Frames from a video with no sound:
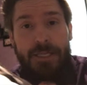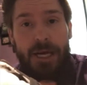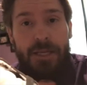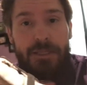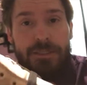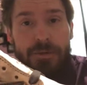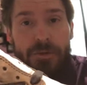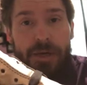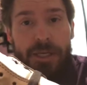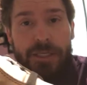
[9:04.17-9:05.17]
kind of the
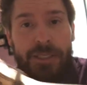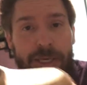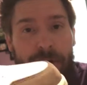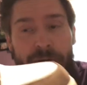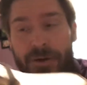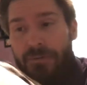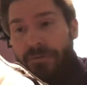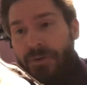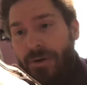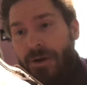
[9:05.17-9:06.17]
story, you know,
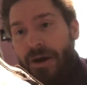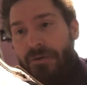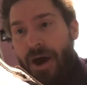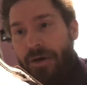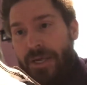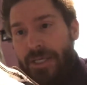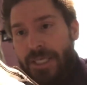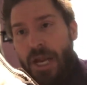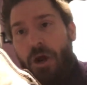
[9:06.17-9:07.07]
of how it is. And I